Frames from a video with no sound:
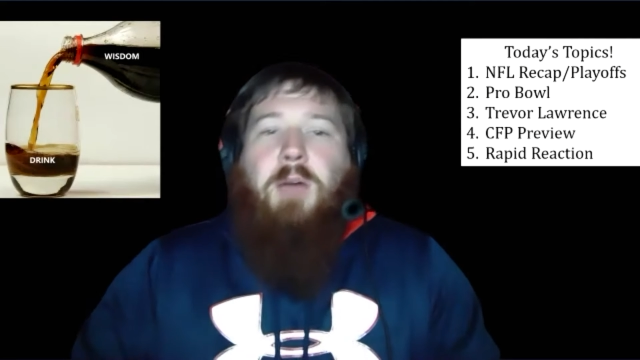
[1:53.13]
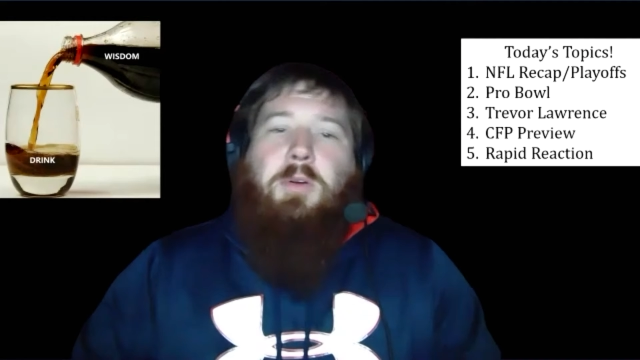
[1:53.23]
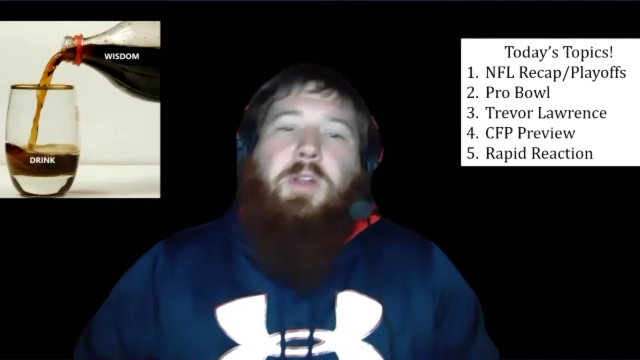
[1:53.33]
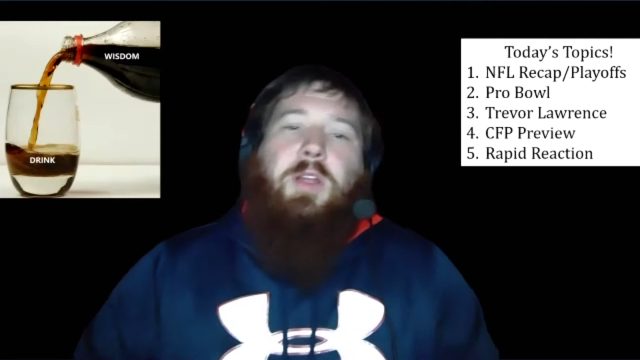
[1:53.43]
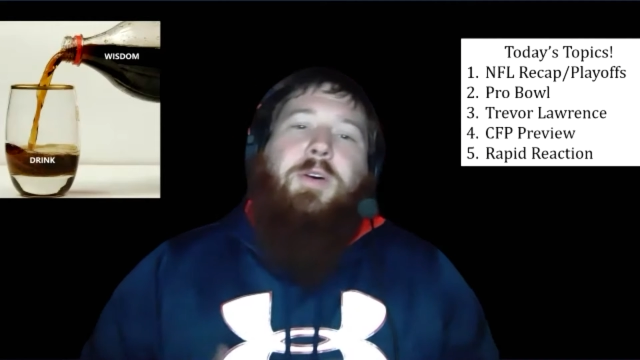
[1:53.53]

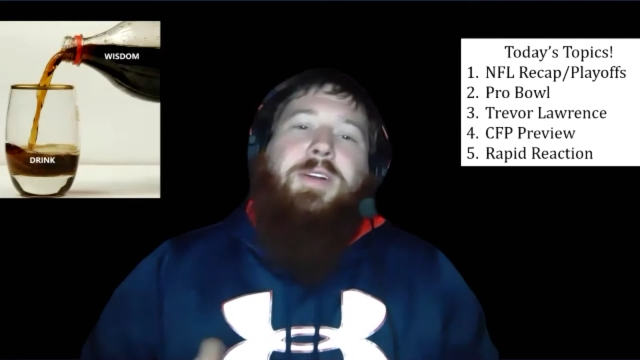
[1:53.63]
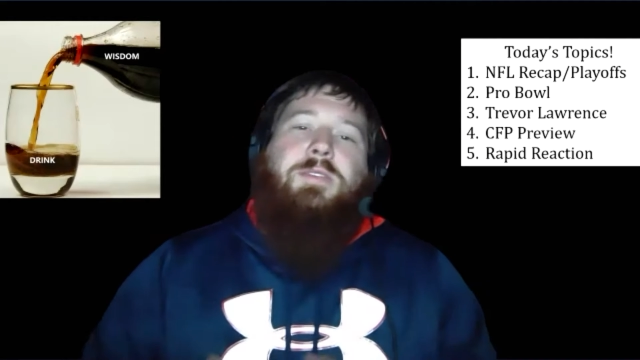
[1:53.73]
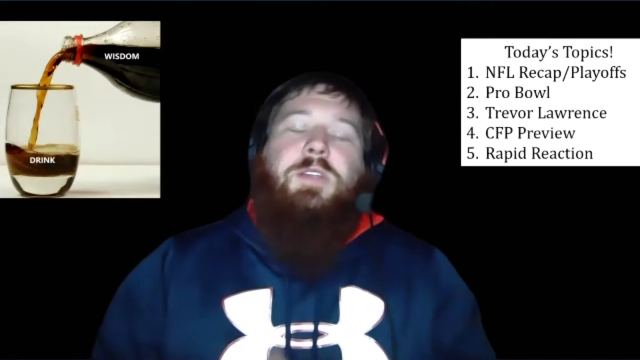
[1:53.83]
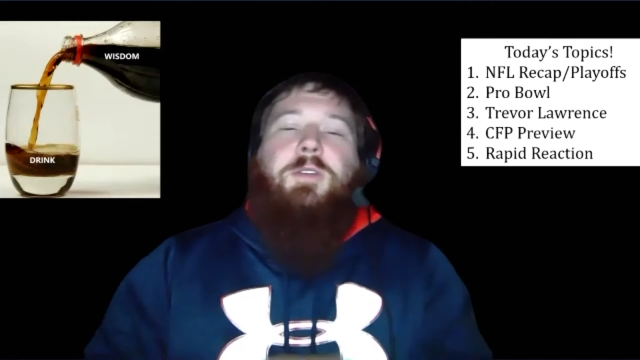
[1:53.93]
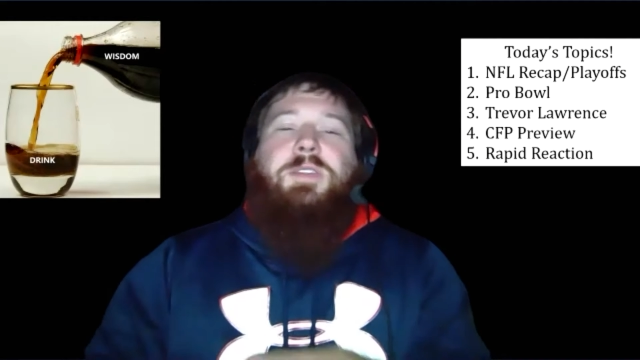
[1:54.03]
We're going to go ahead and
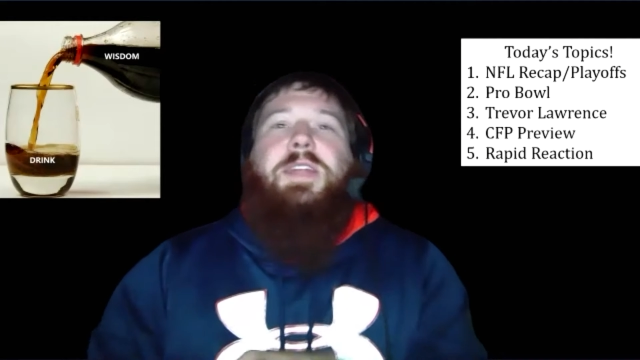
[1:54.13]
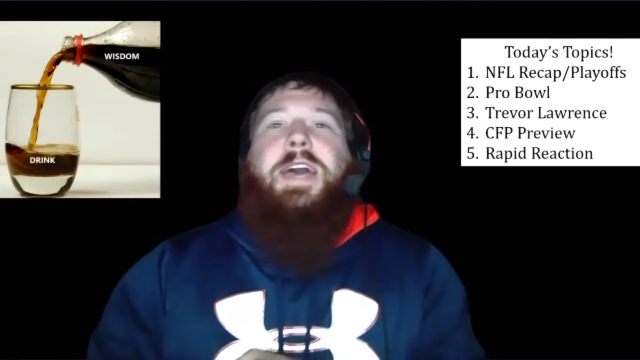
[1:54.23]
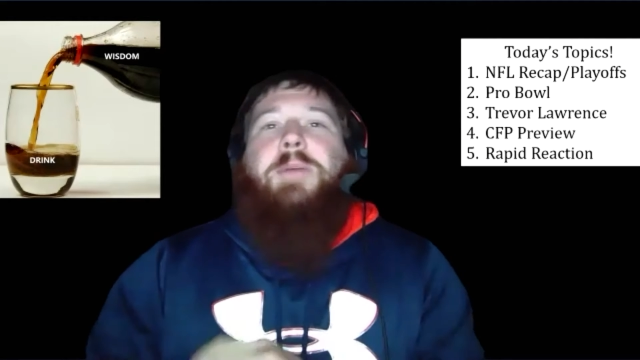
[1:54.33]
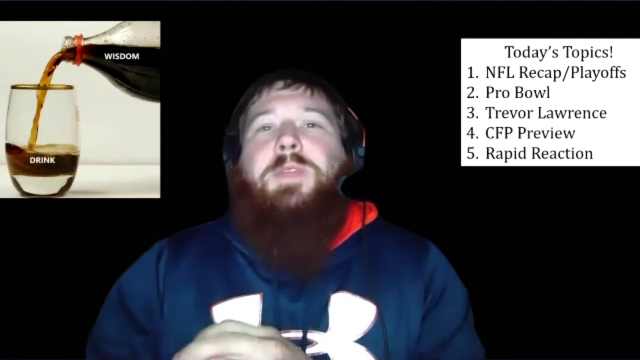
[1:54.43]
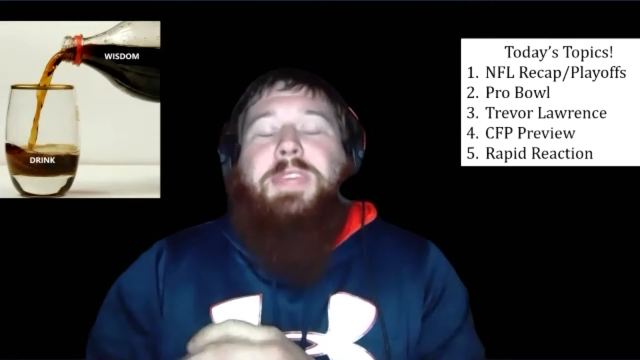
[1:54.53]
start
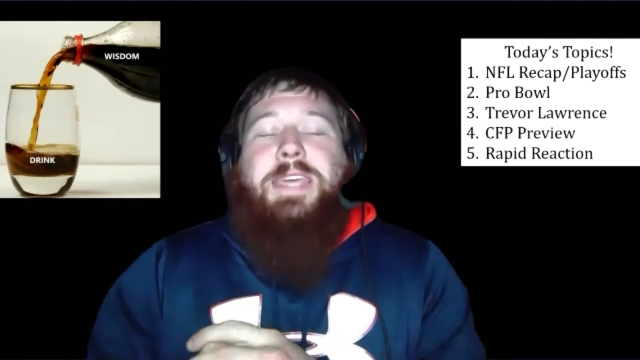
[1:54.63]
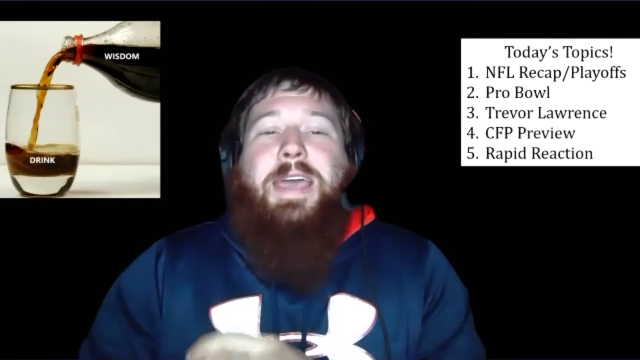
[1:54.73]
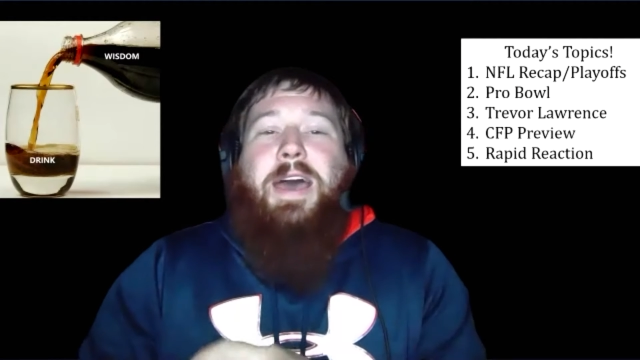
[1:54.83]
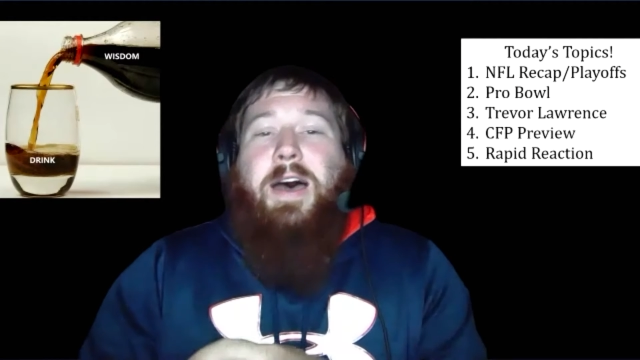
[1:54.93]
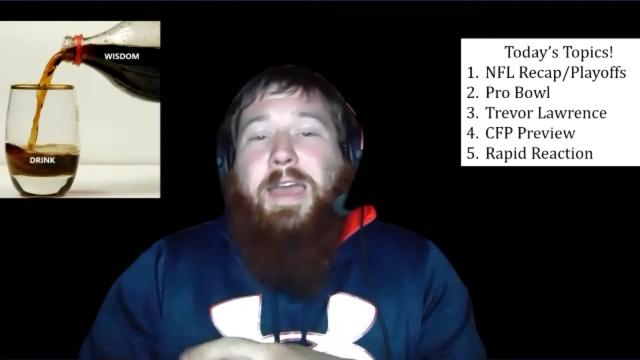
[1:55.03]
tonight with the
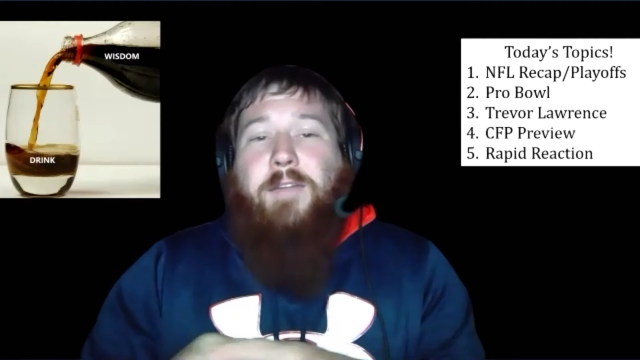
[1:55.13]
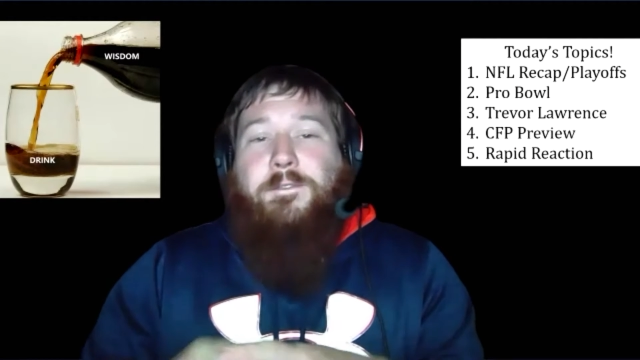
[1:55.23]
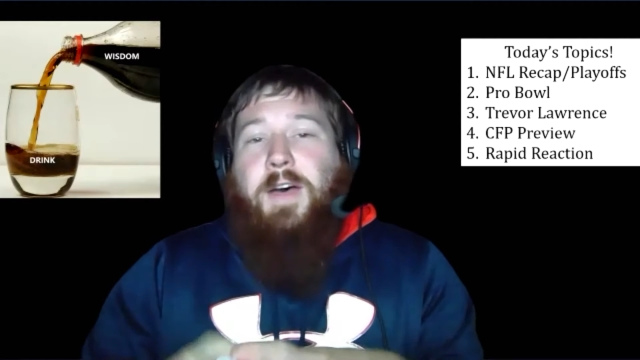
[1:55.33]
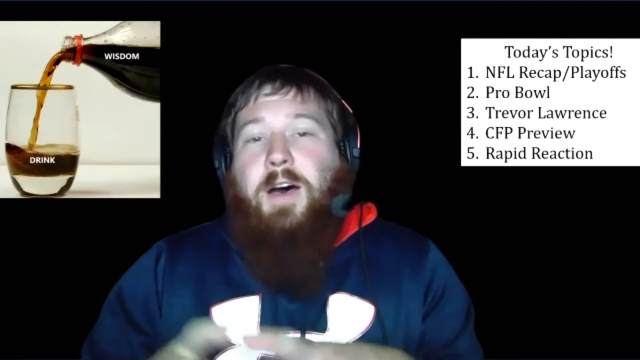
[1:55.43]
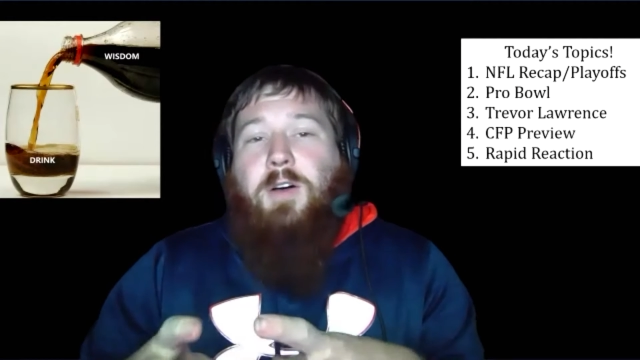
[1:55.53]

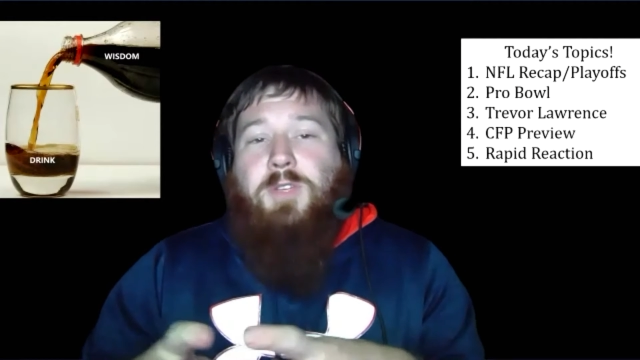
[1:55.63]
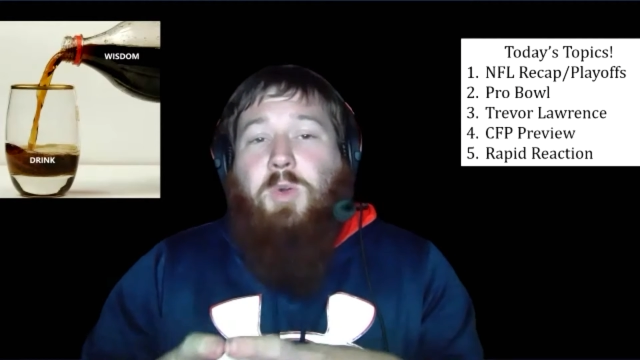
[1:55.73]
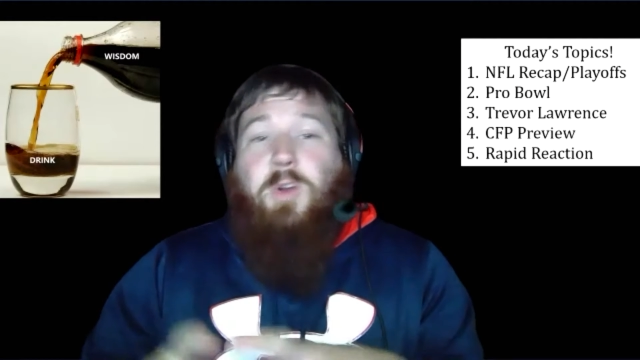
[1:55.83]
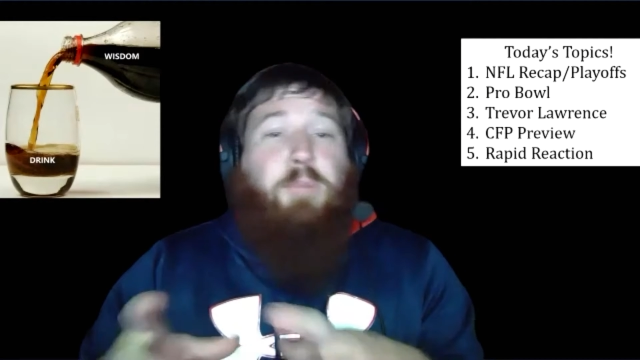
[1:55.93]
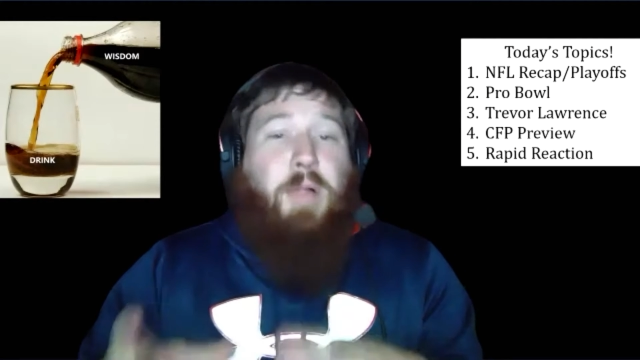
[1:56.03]
NFL
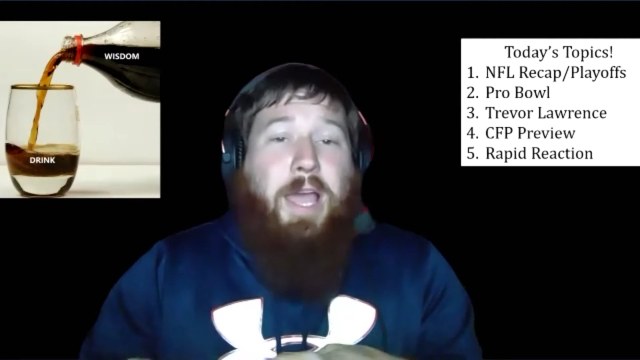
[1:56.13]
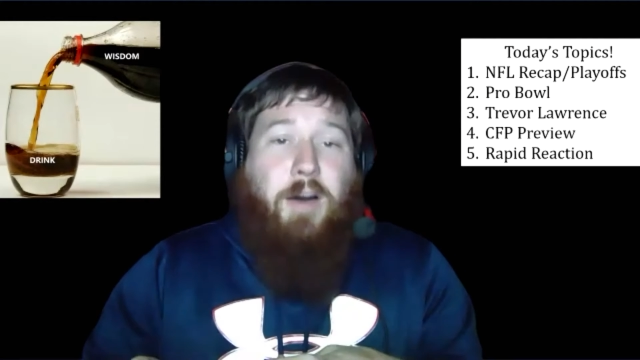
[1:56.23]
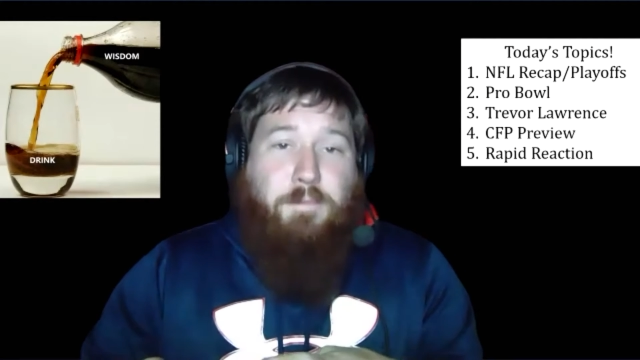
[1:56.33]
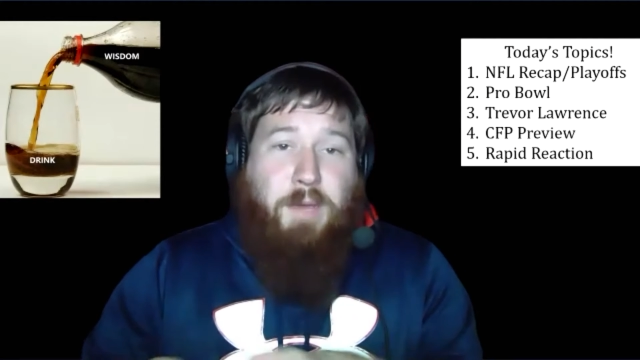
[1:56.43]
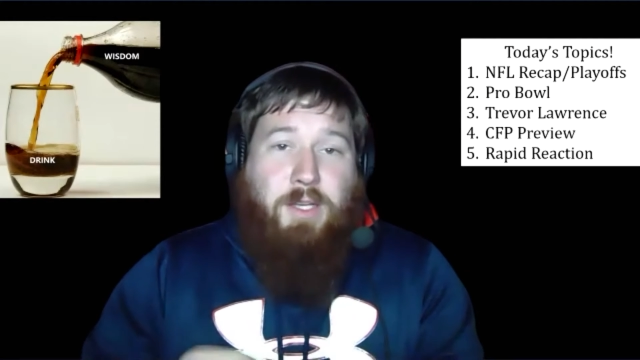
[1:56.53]
sort of
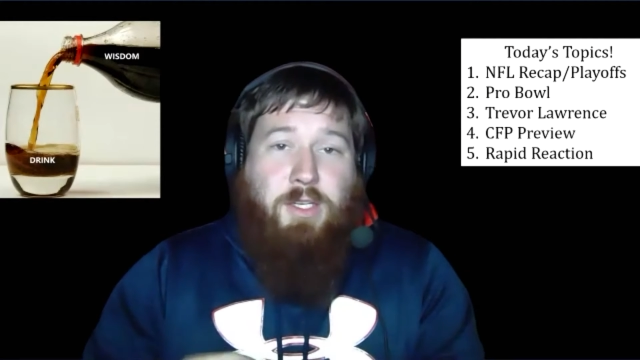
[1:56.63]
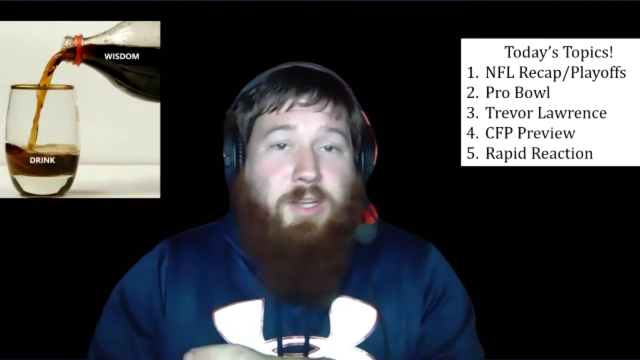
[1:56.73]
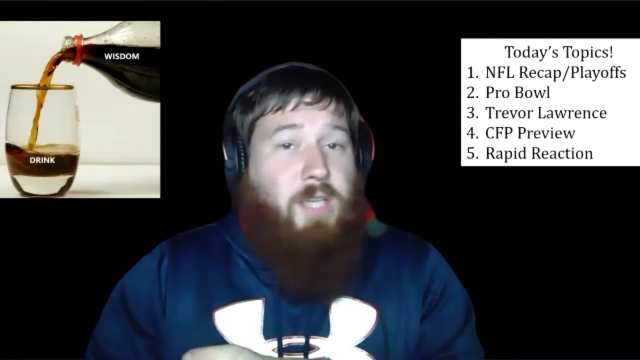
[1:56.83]
playoff picture.